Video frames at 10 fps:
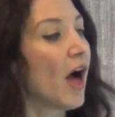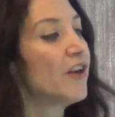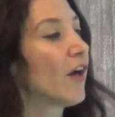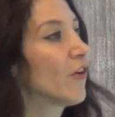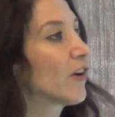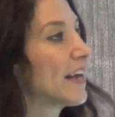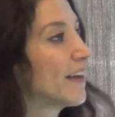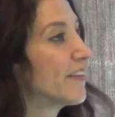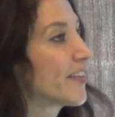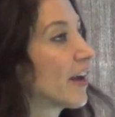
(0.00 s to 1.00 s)
Another
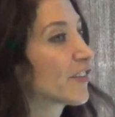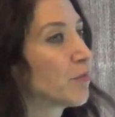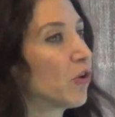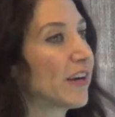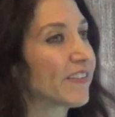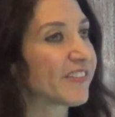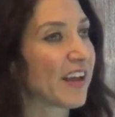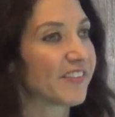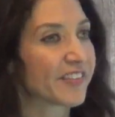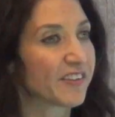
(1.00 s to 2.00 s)
is exploring the
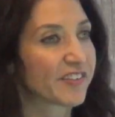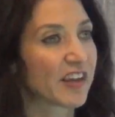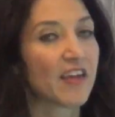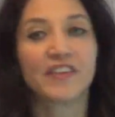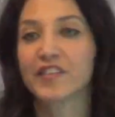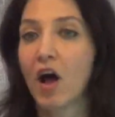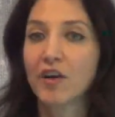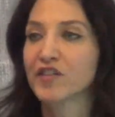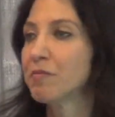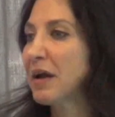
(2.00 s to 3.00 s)
senses. And this
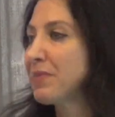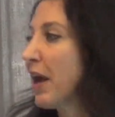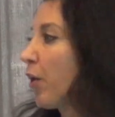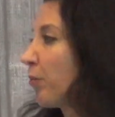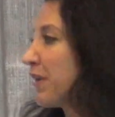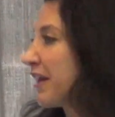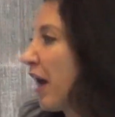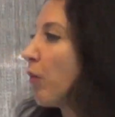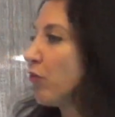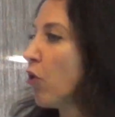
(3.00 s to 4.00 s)
also might be
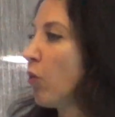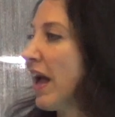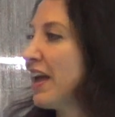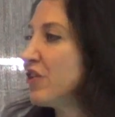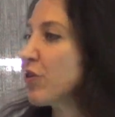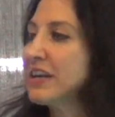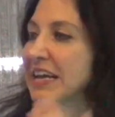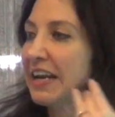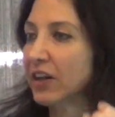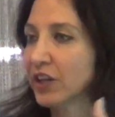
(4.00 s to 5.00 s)
helpful when you're
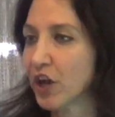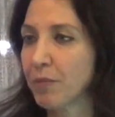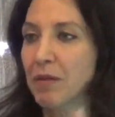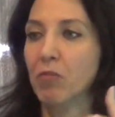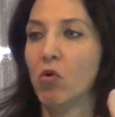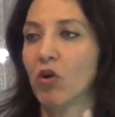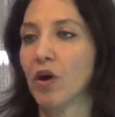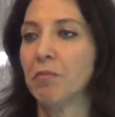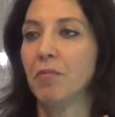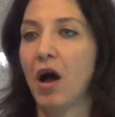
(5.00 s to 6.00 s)
needing a little bit
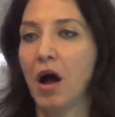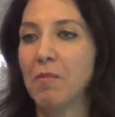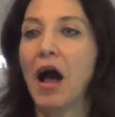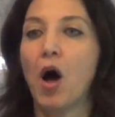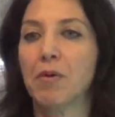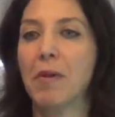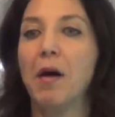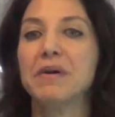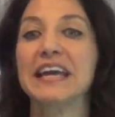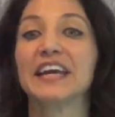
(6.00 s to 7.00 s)
more help
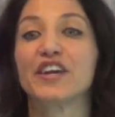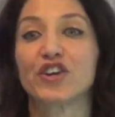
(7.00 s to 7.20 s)
about being